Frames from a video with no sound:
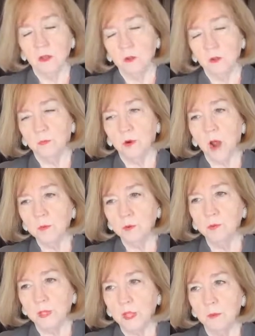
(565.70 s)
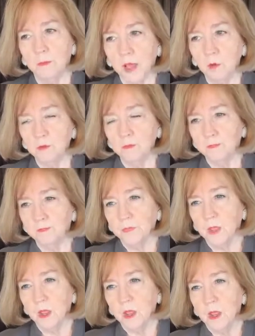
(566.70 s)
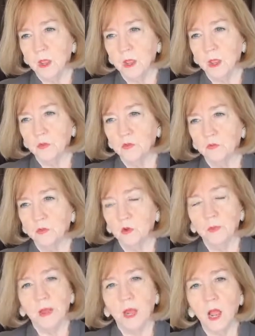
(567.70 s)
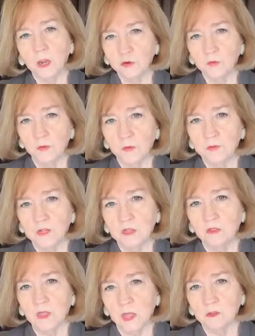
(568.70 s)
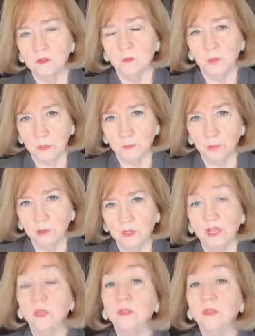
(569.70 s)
probably about there are about 115,000 people in the